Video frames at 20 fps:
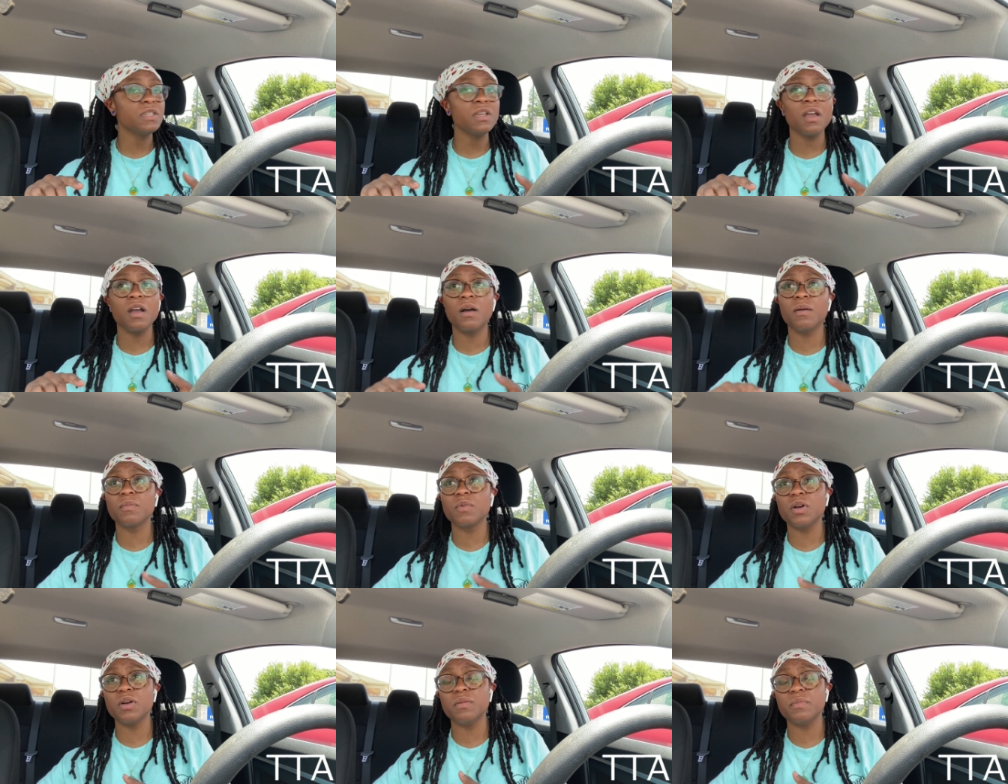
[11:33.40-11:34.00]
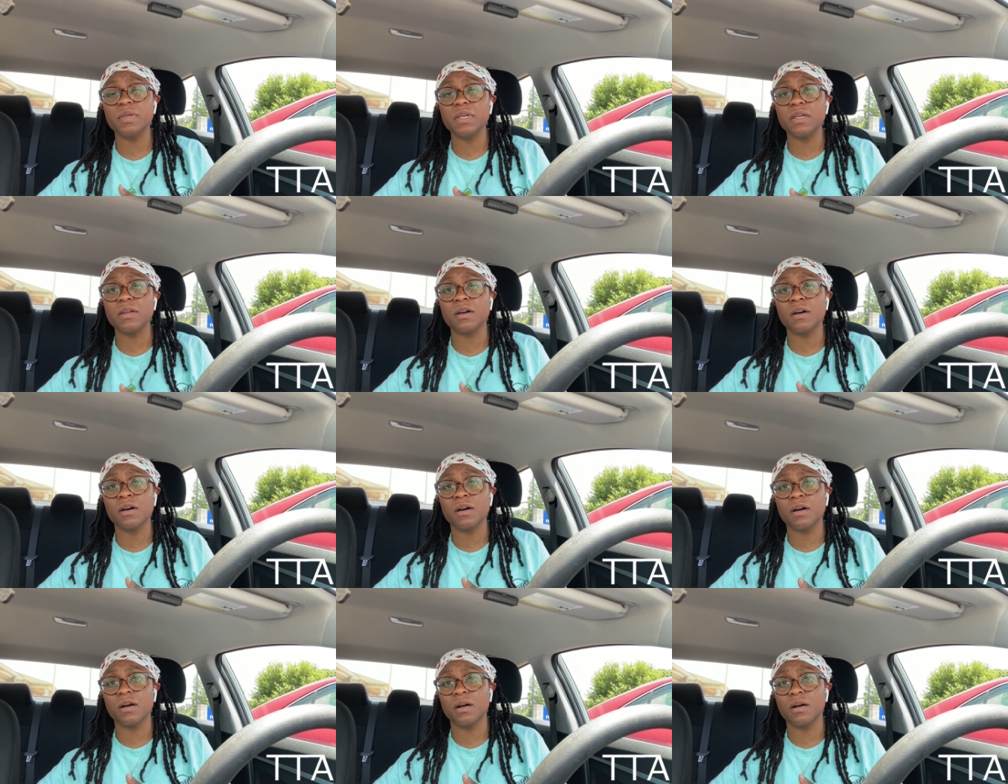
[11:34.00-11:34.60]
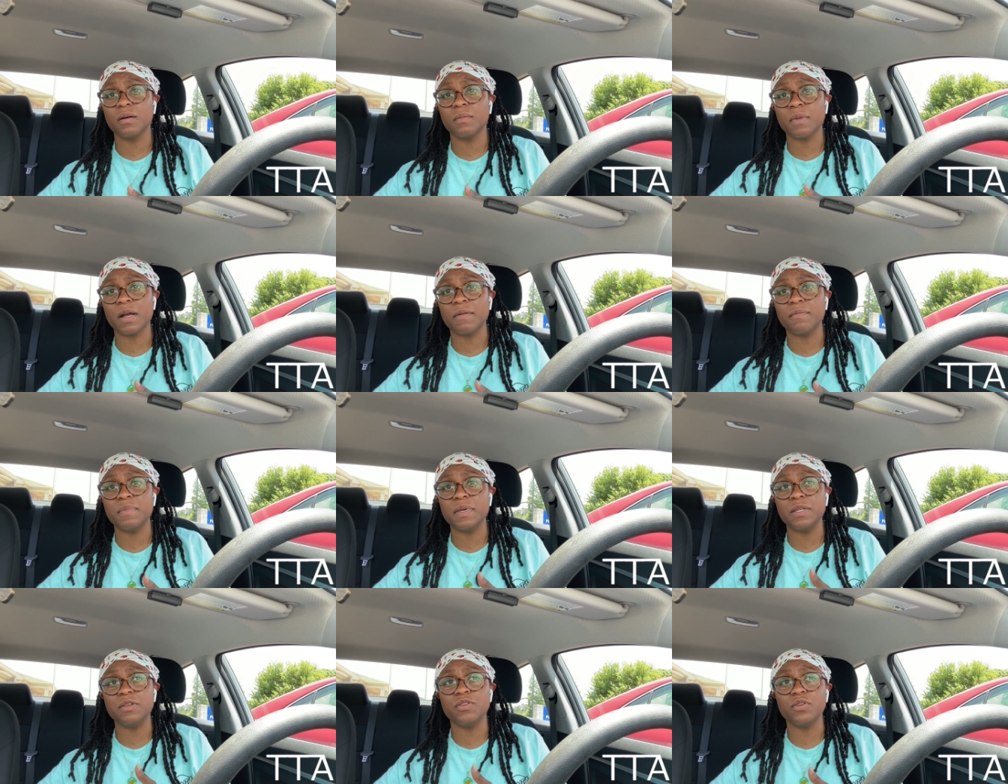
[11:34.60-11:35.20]
I'm gonna be um, I've
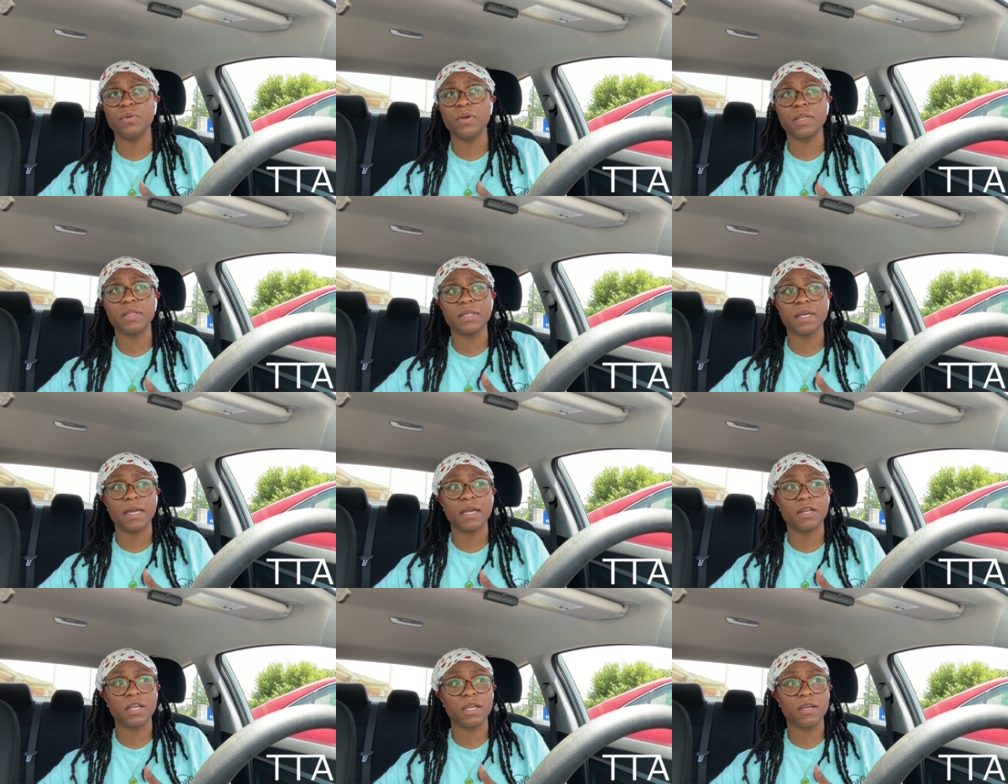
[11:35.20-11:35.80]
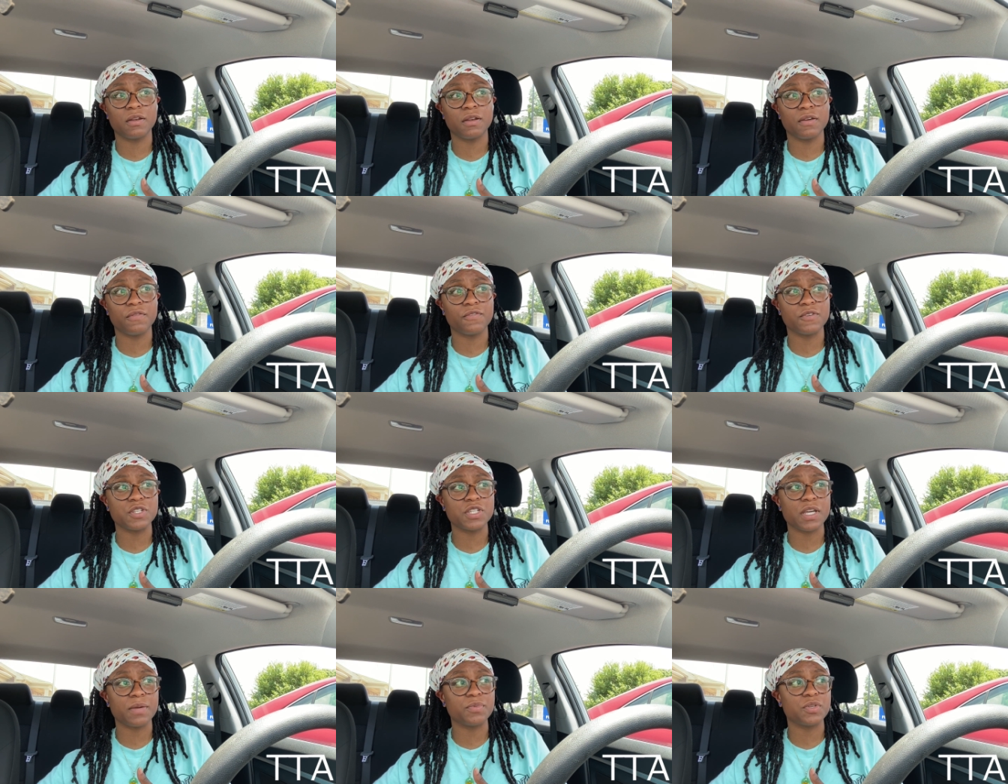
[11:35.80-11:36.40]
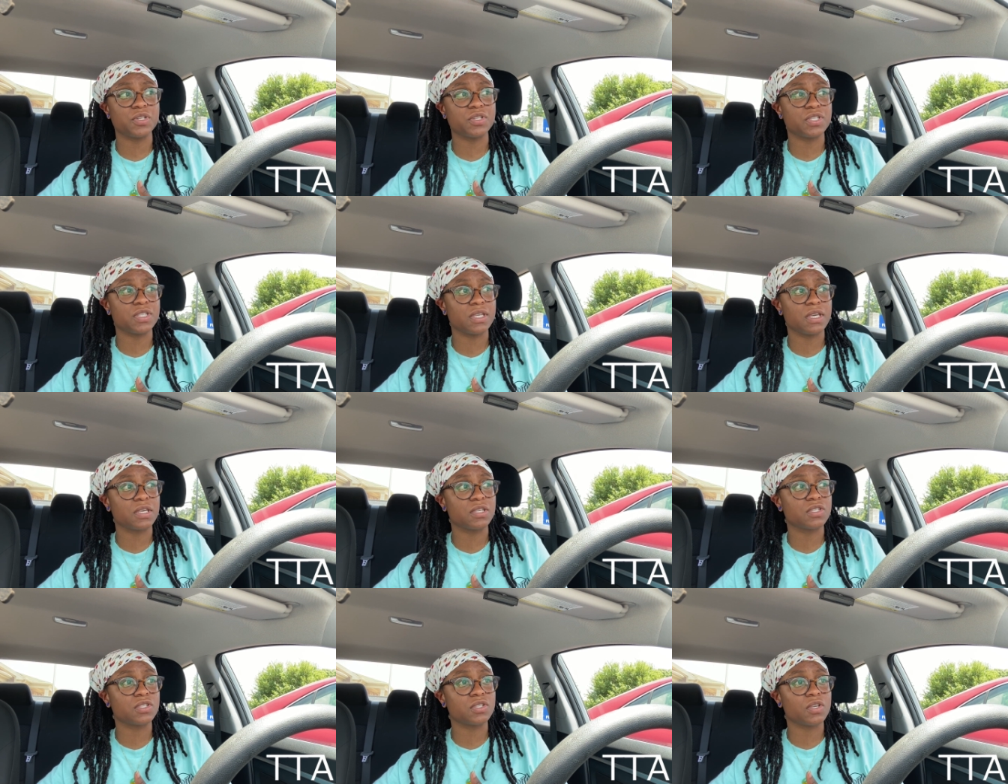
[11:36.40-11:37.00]
been doing that gearing up for chapter
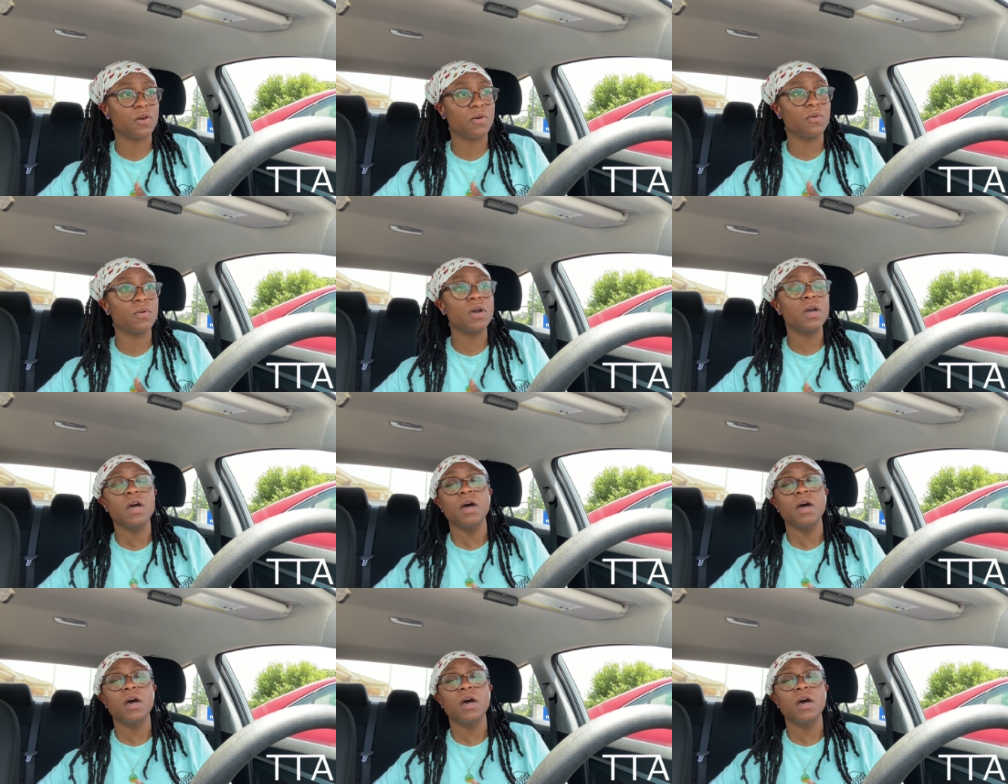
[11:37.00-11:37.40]
six so